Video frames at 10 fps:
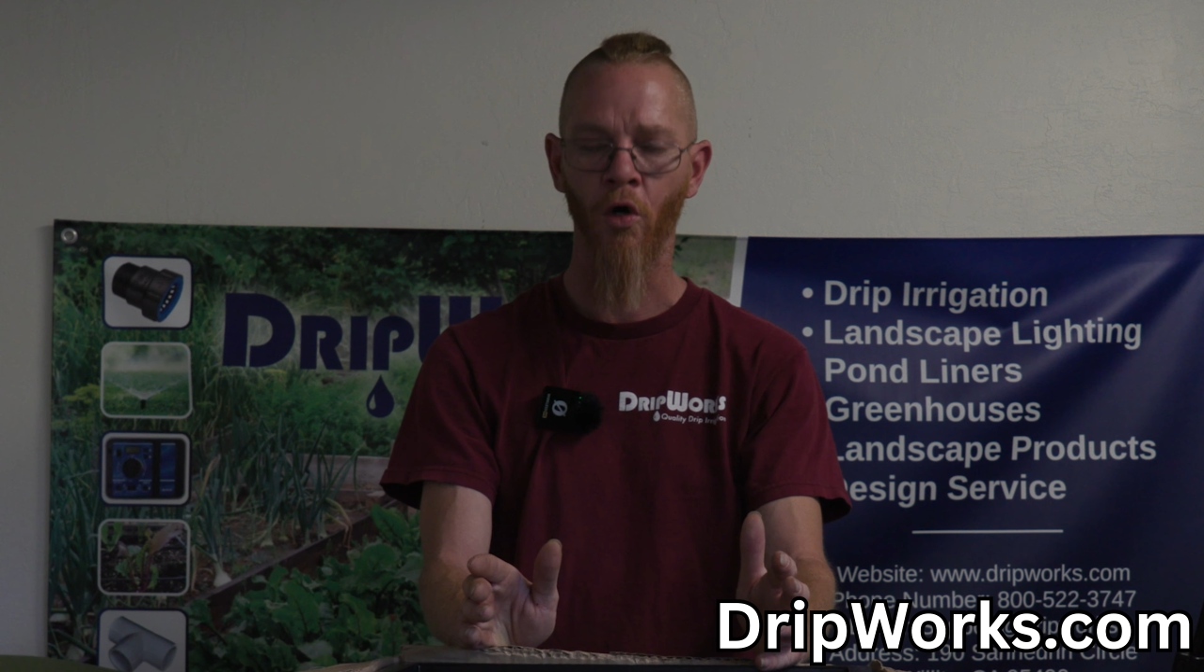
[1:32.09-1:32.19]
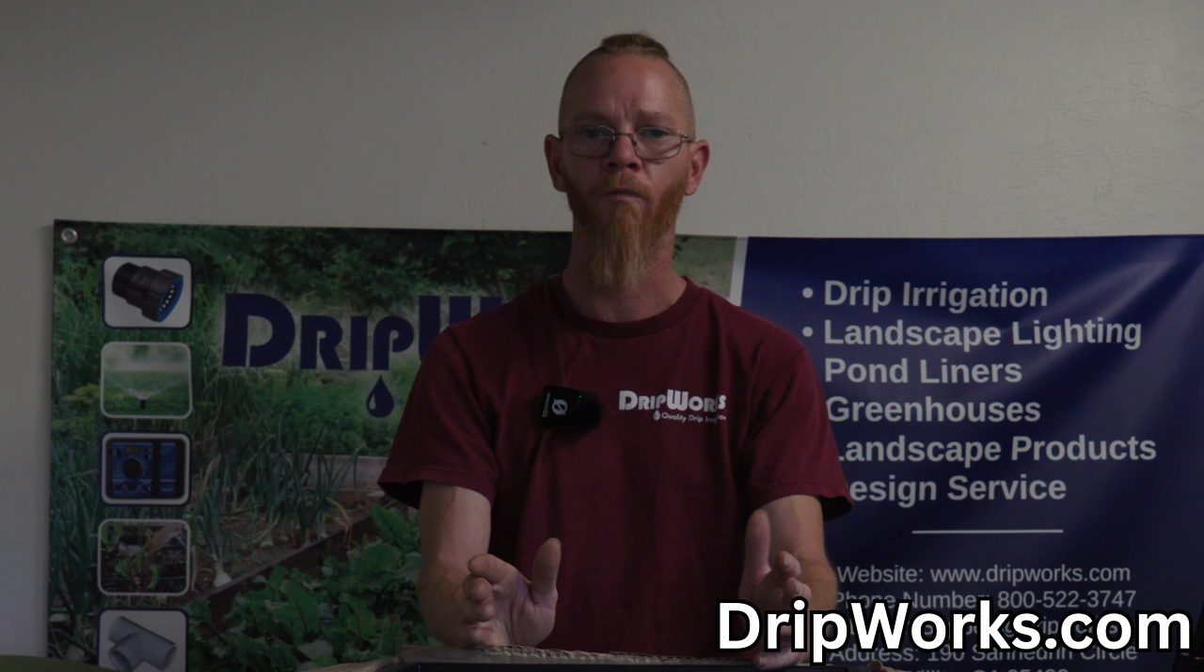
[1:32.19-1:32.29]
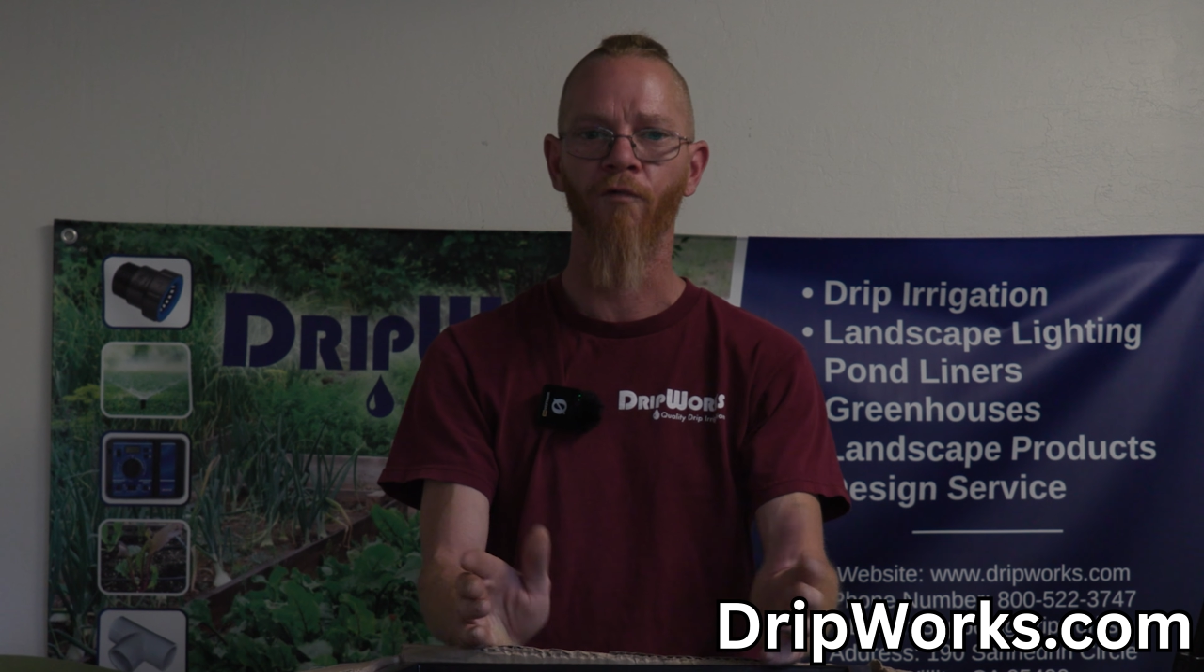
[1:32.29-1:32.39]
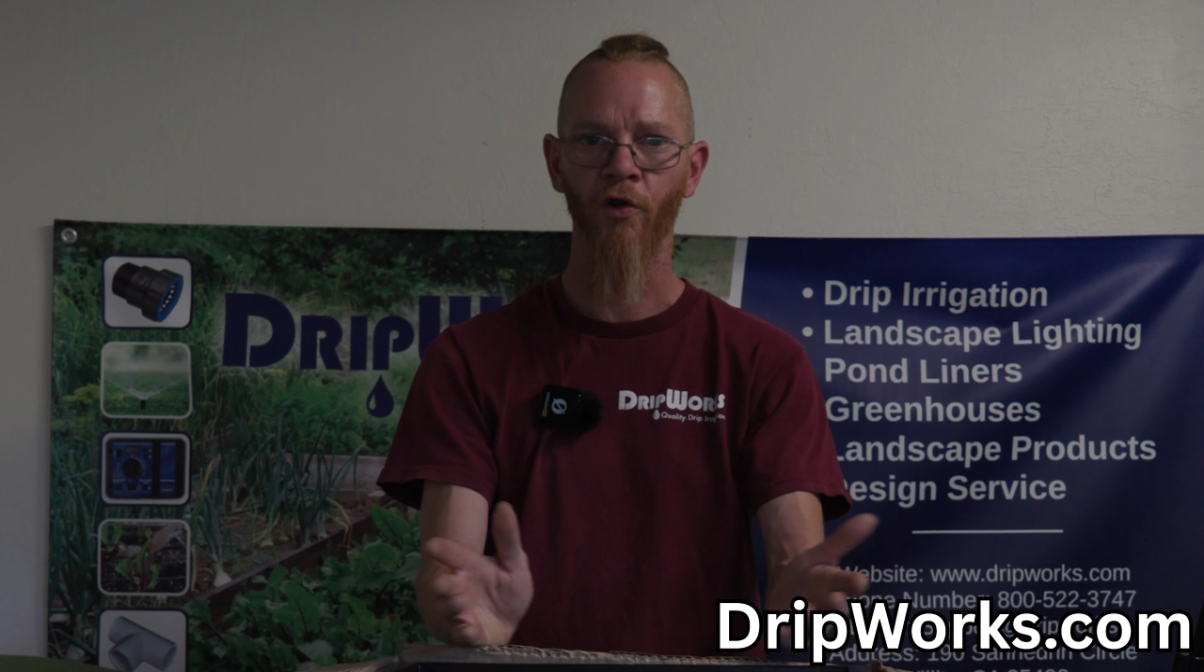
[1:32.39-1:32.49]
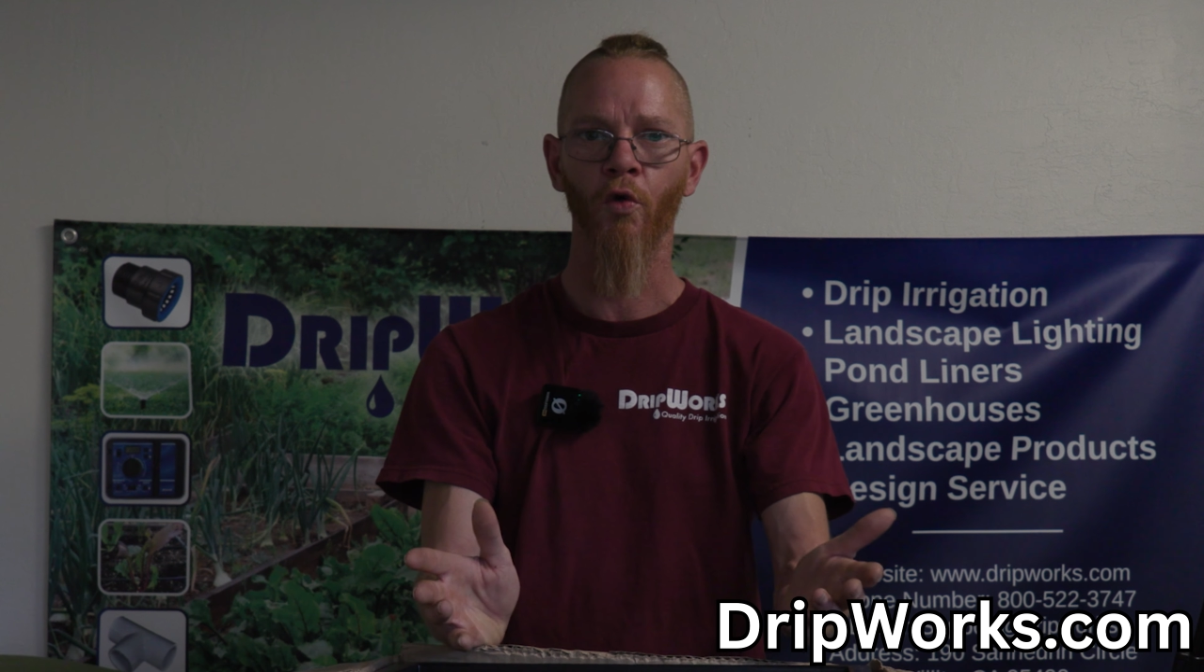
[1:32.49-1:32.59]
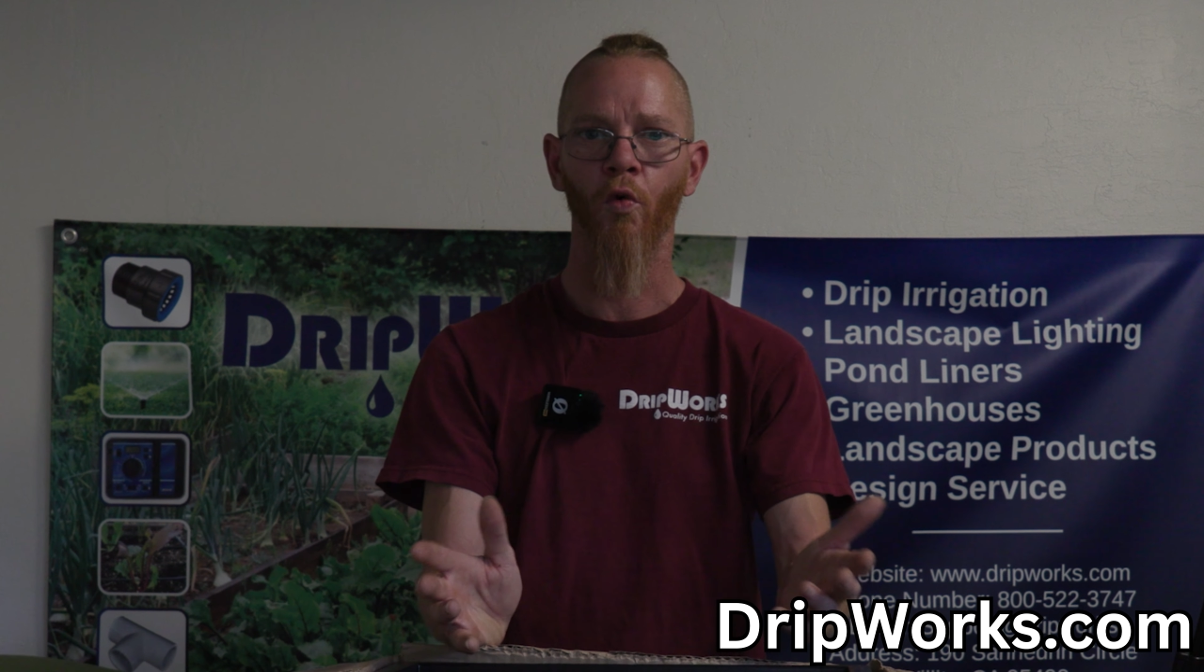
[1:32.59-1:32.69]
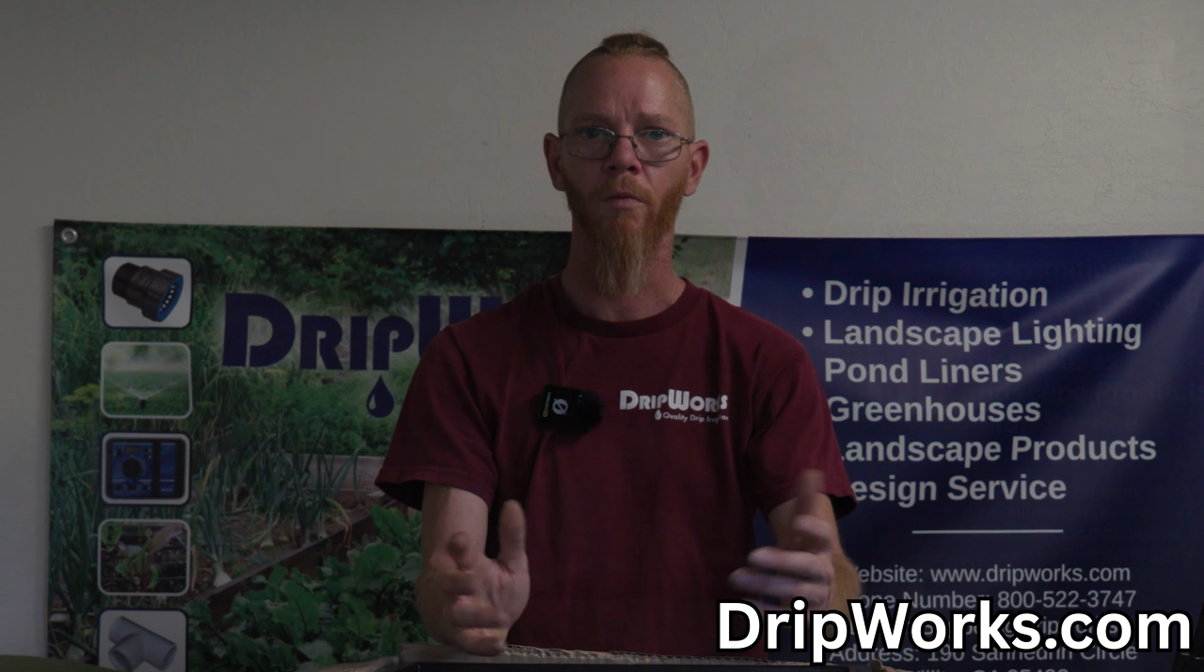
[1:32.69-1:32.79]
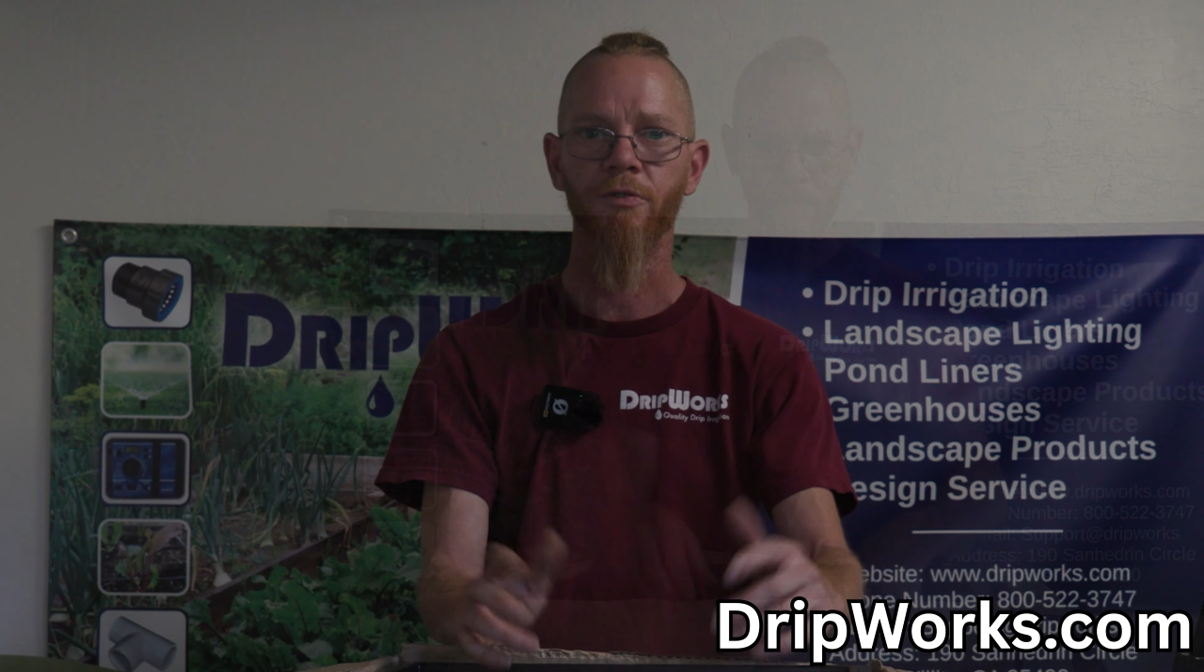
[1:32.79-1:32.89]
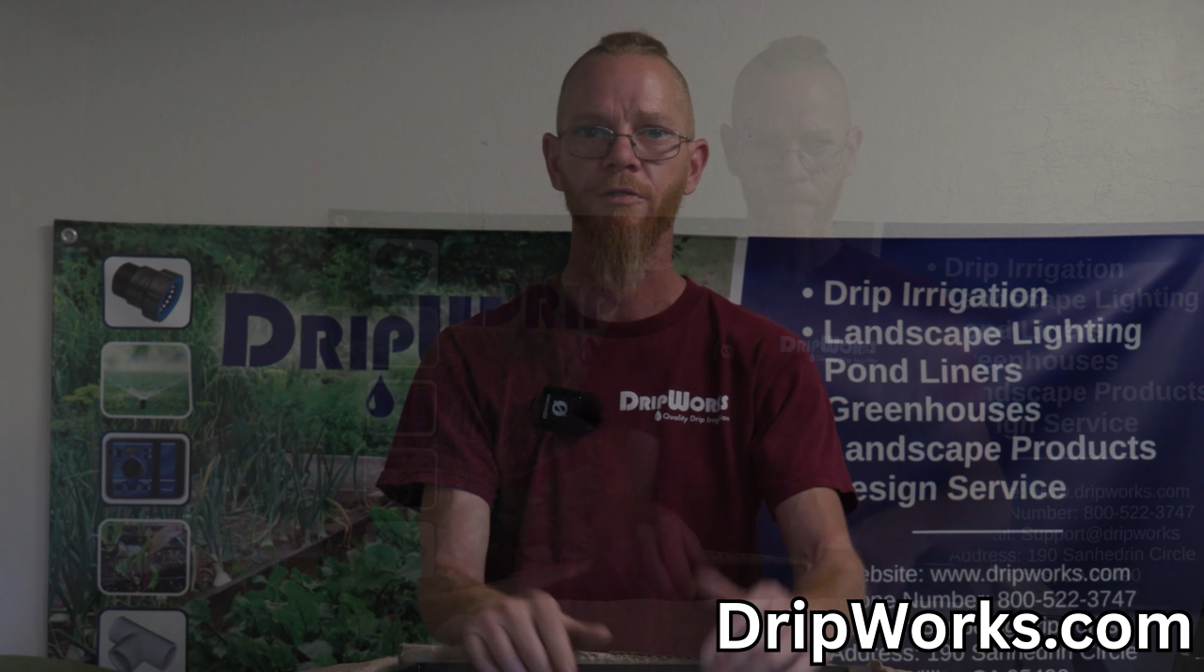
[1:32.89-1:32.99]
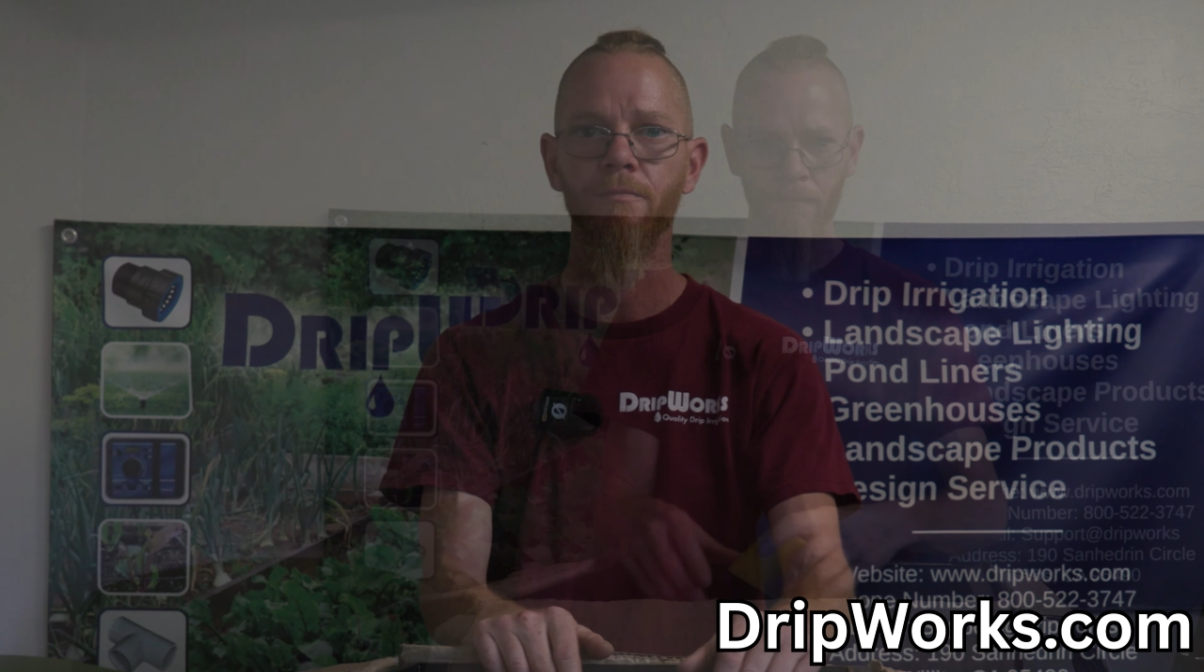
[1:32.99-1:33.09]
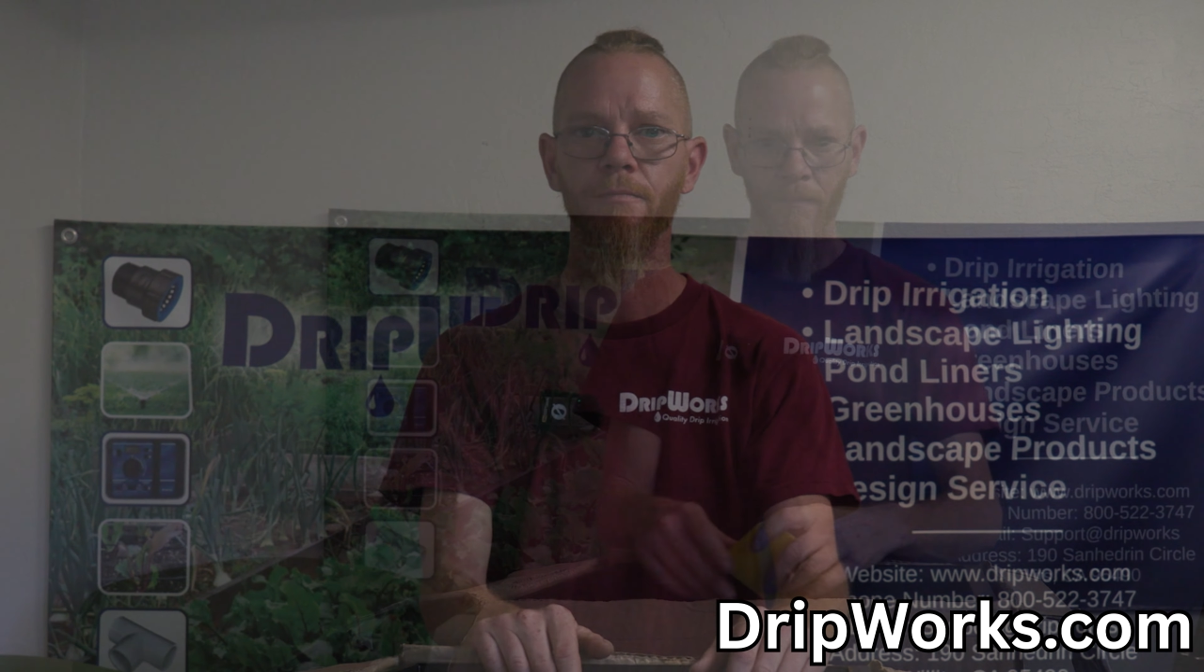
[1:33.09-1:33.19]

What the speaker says: home for your worms.